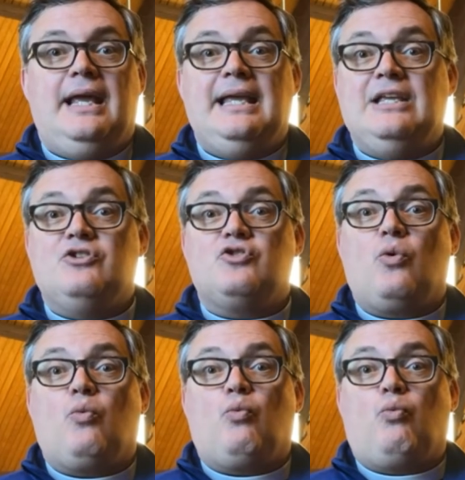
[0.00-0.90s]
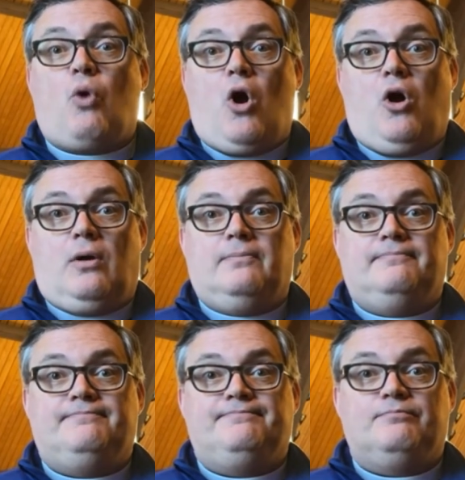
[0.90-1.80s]
is wrong.
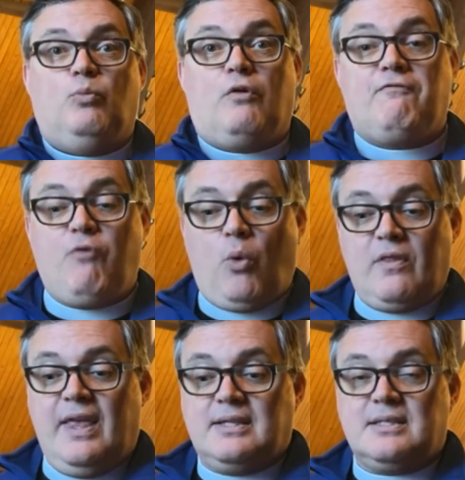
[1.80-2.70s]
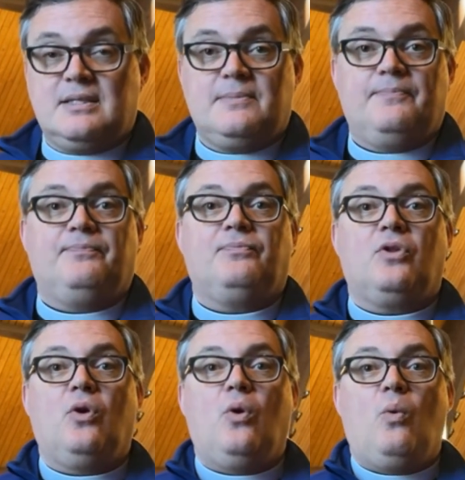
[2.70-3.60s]
We're for this,
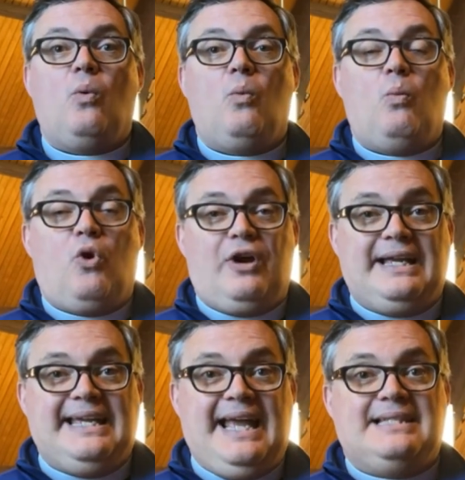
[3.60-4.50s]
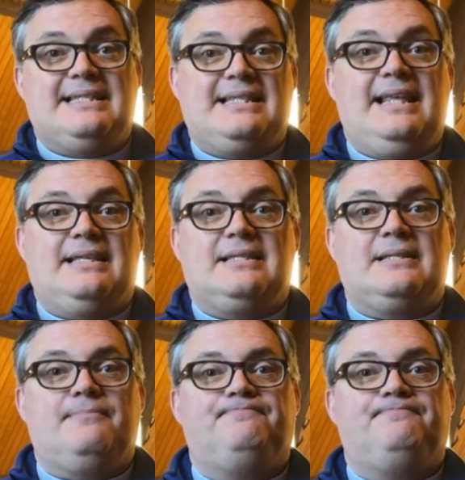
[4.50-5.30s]
we're against this.